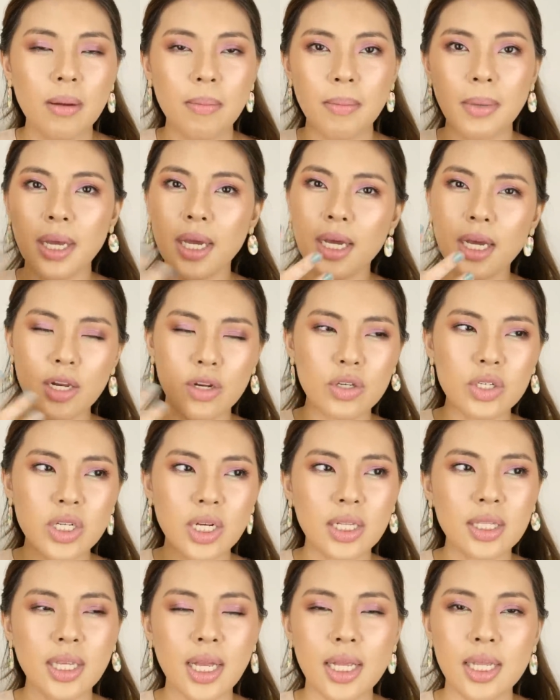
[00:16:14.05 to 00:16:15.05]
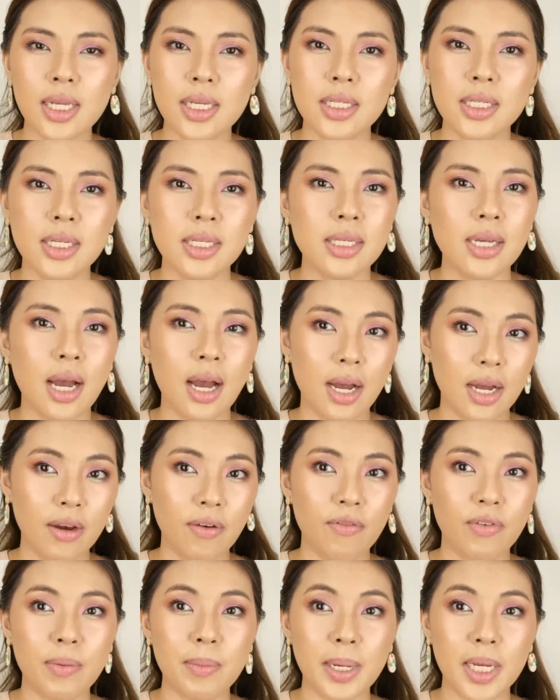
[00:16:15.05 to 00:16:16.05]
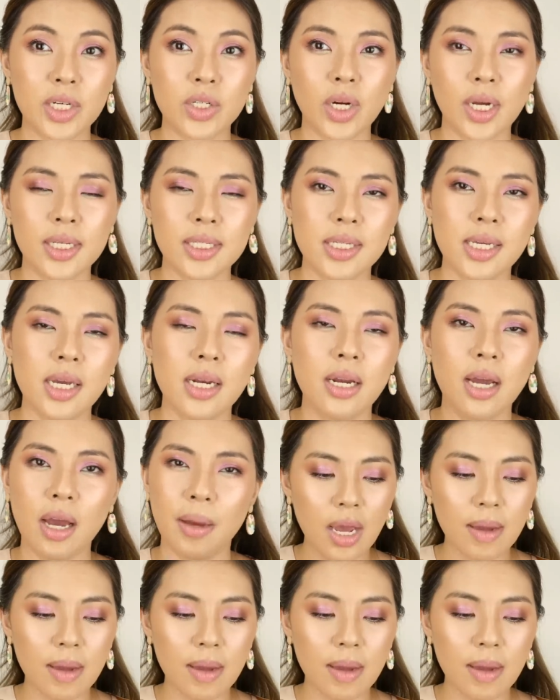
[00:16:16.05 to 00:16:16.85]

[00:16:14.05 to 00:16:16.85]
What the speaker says: May ganun siyang tendency sa akin for my dry skin, ha.